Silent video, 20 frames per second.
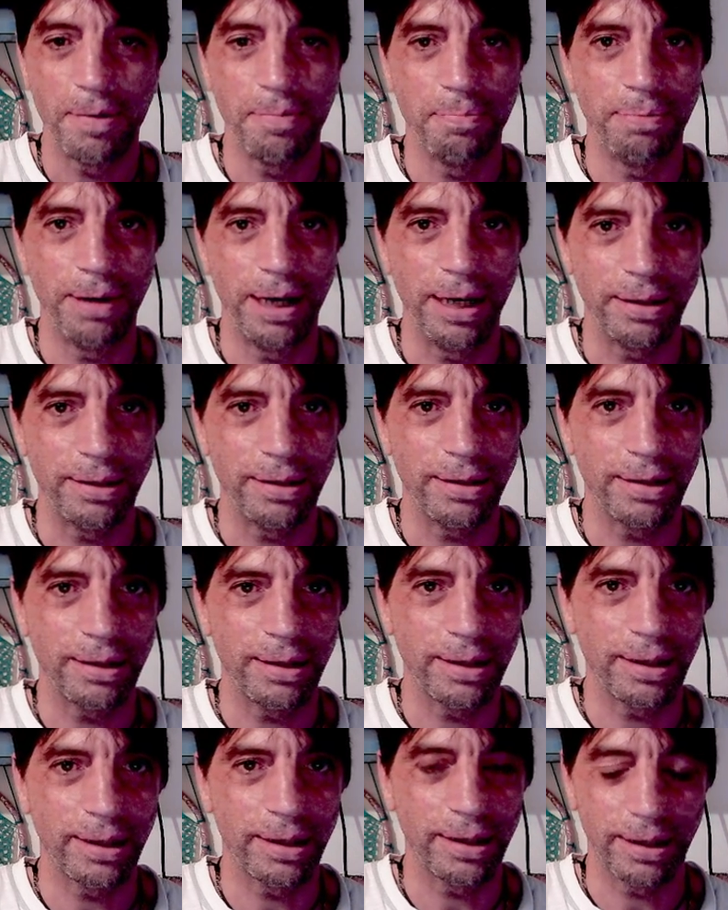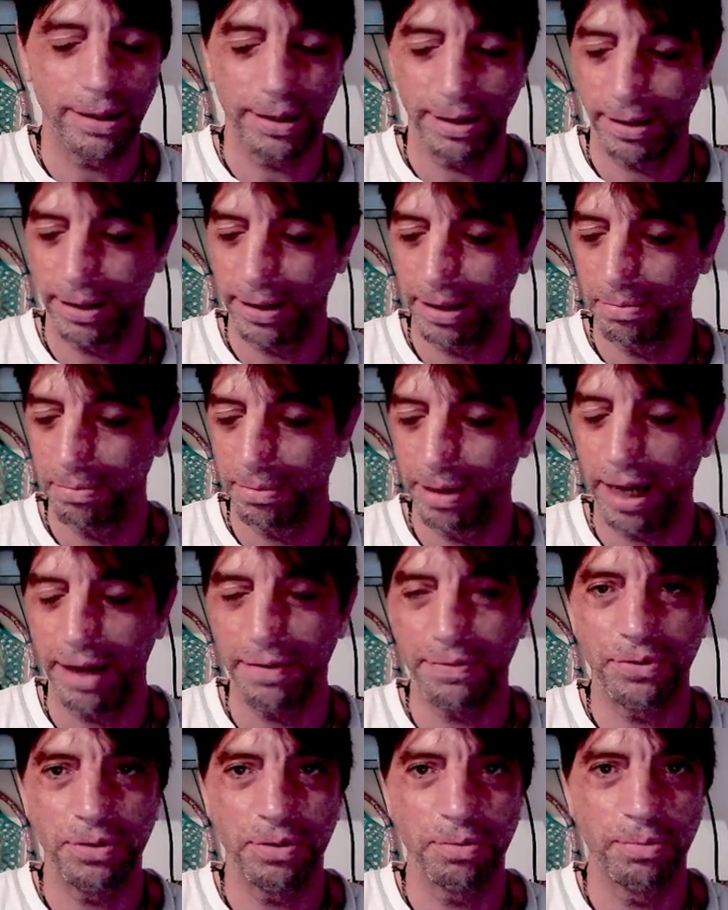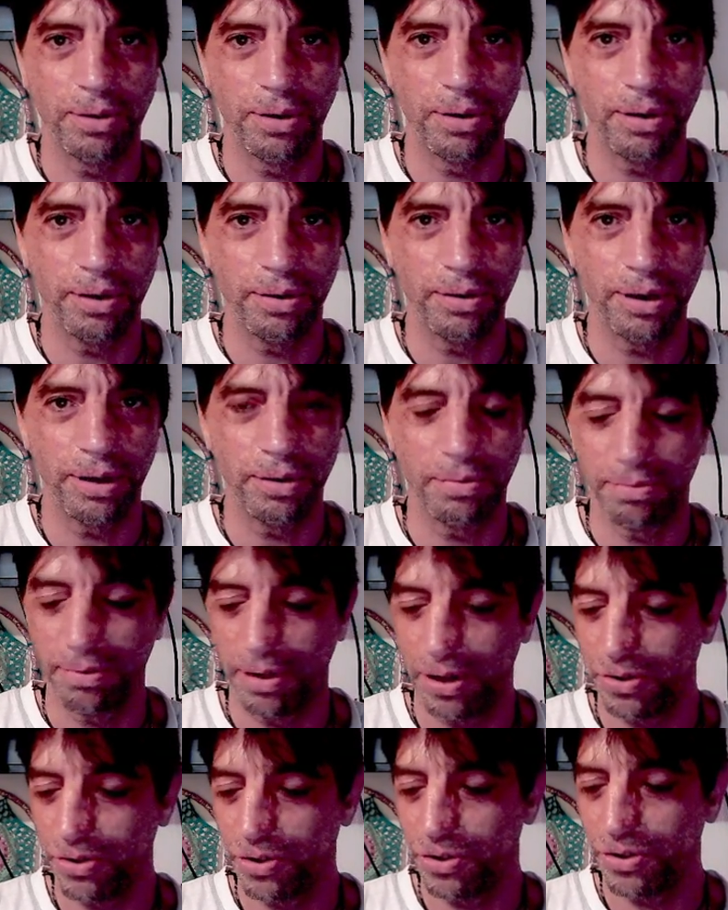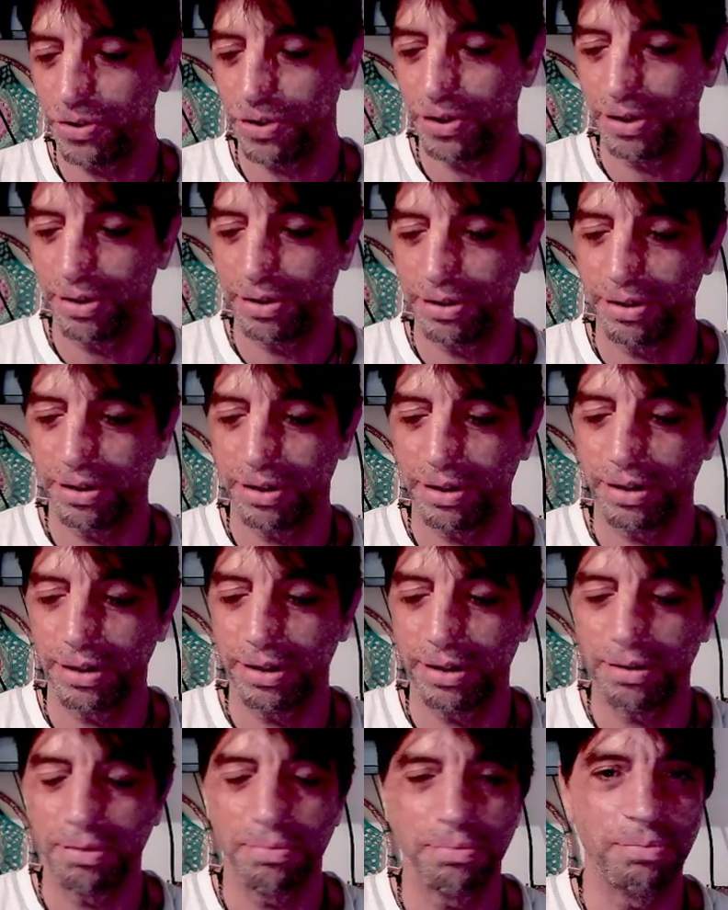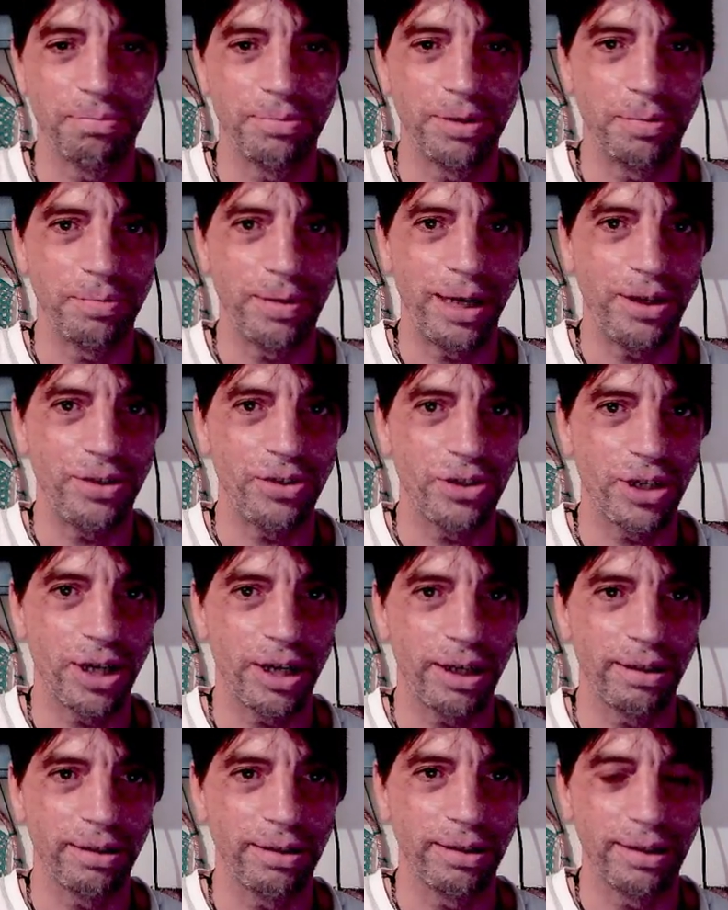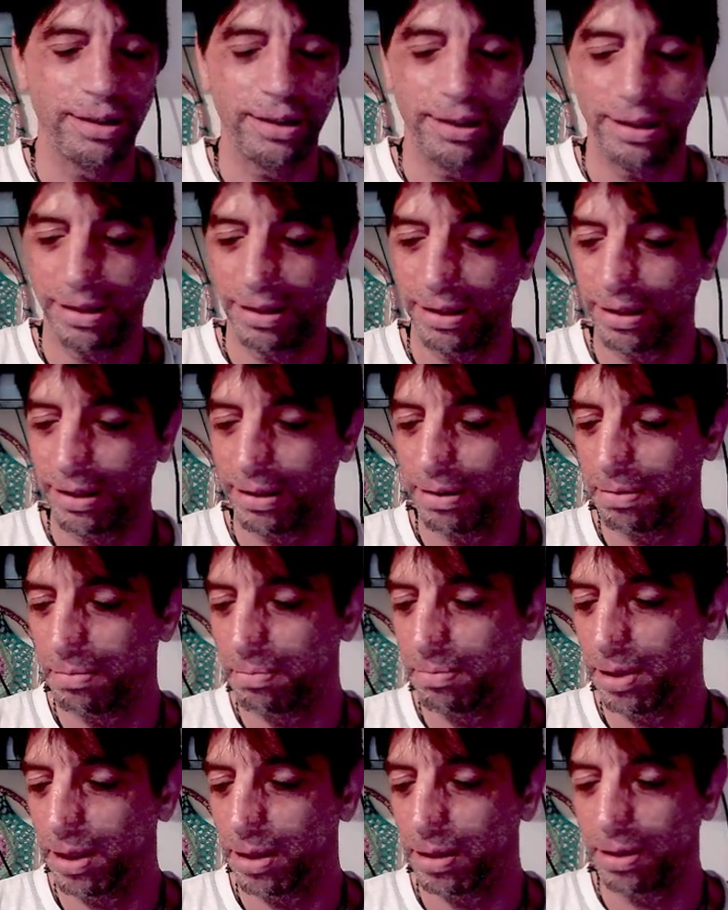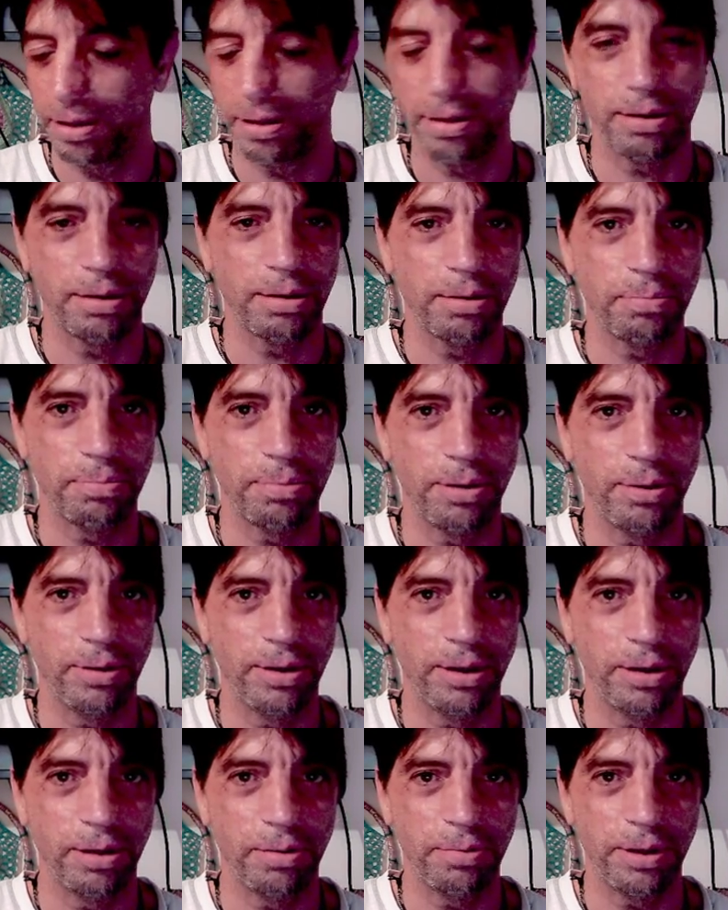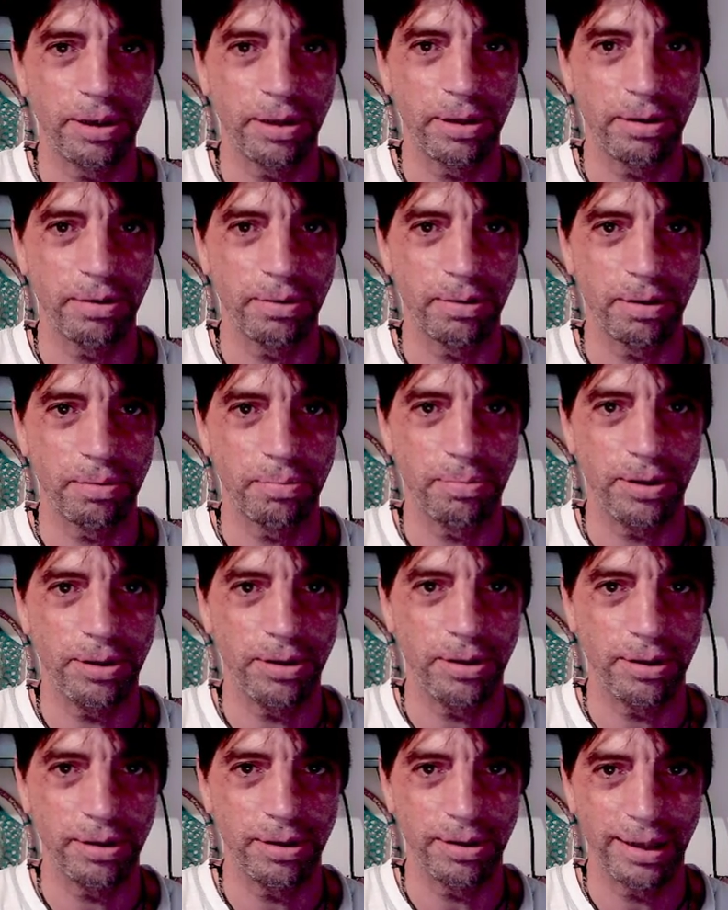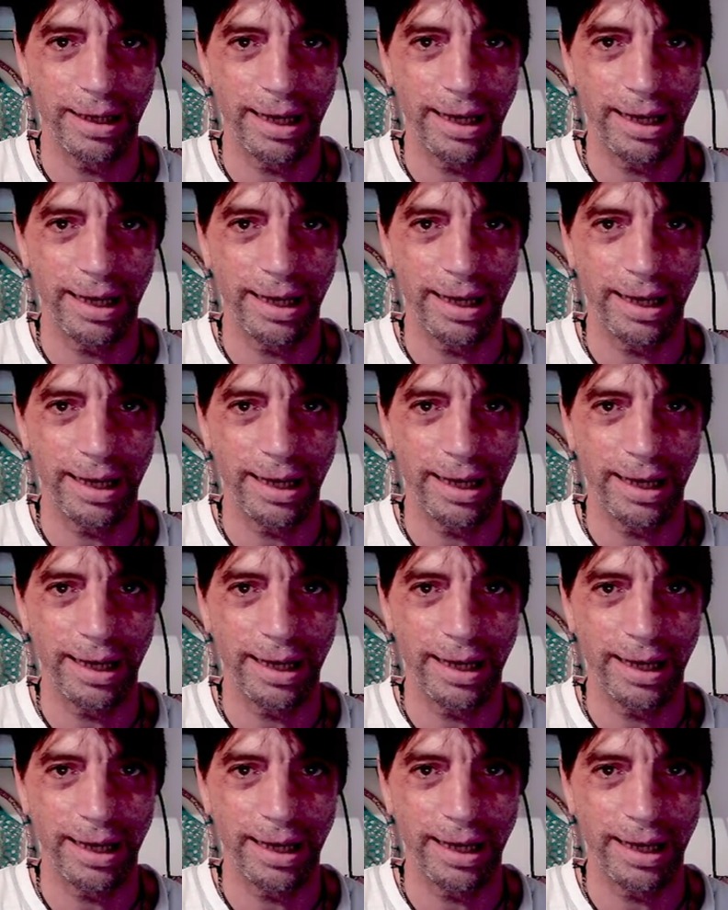But uh, come live tomorrow and watch us at uh, the main channel. Uh, me and uh, Paulina, we are gonna be